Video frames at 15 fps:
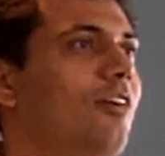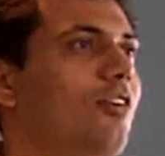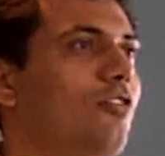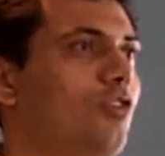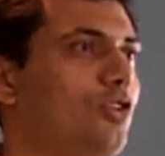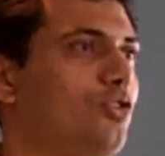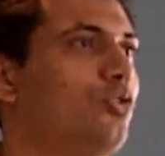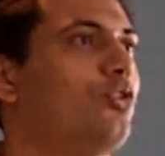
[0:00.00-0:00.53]

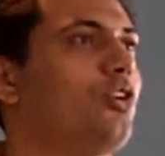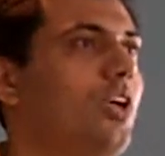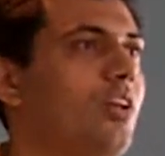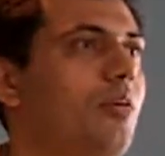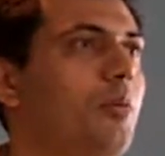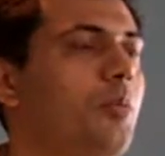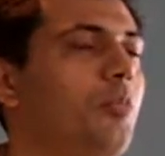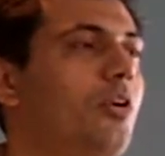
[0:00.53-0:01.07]
You were two, you
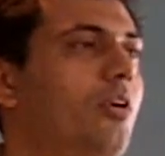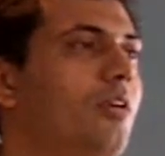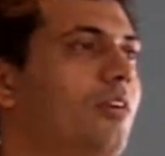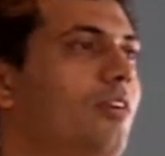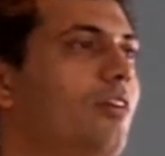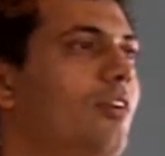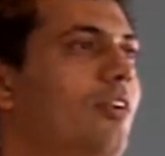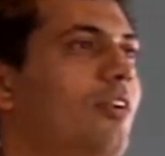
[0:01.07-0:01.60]
can remember?
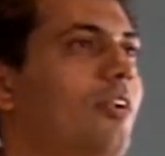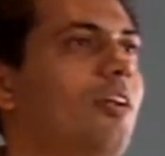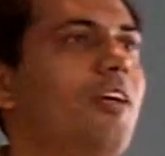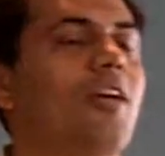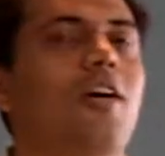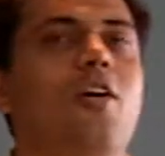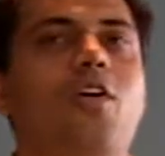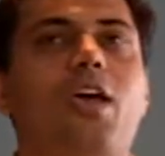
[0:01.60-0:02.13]

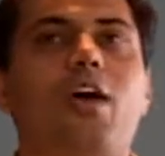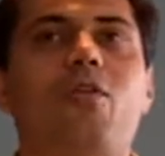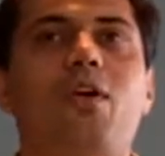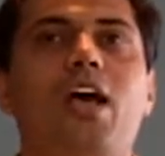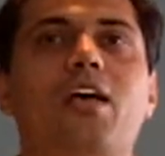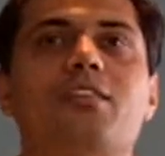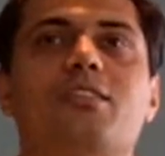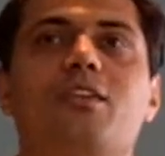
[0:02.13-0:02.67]
Okay, I want
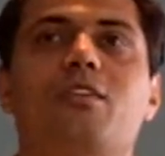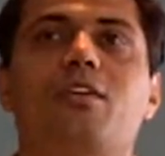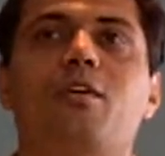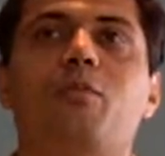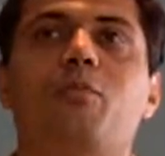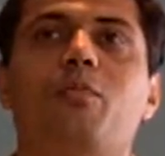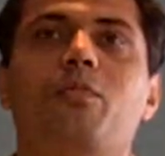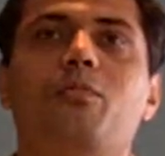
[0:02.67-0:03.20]
to ask you
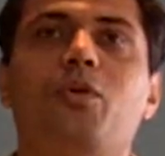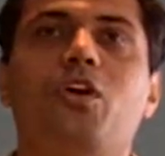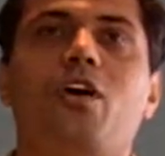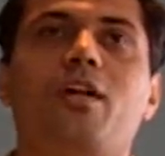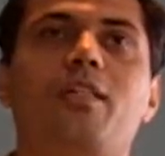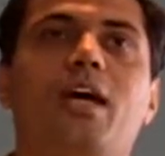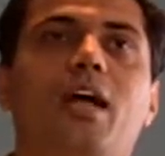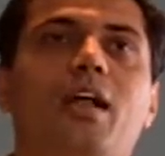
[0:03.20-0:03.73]

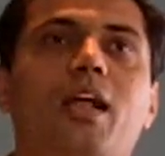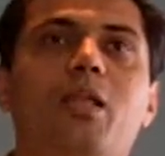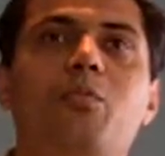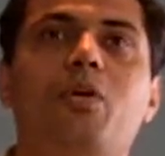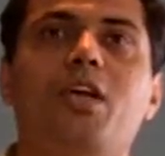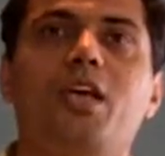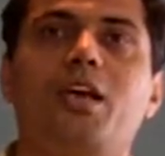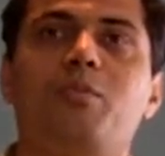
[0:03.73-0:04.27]
beyond that.
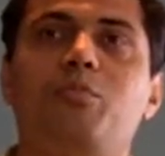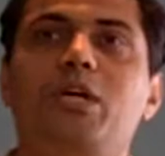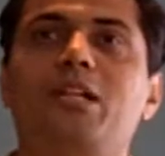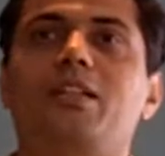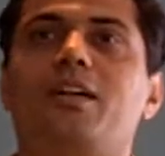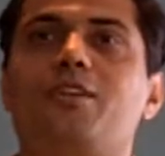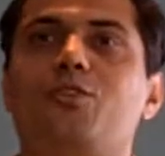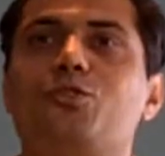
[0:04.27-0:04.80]
Anybody can
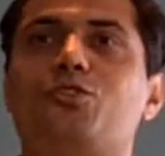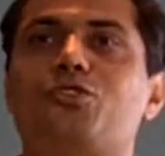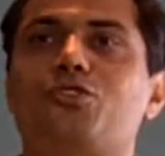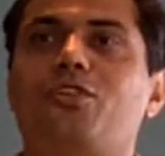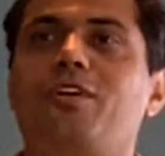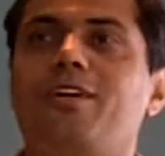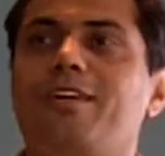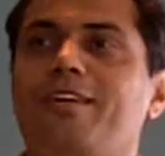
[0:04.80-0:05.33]
beat that two
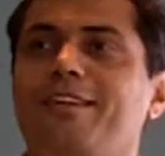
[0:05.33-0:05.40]
score?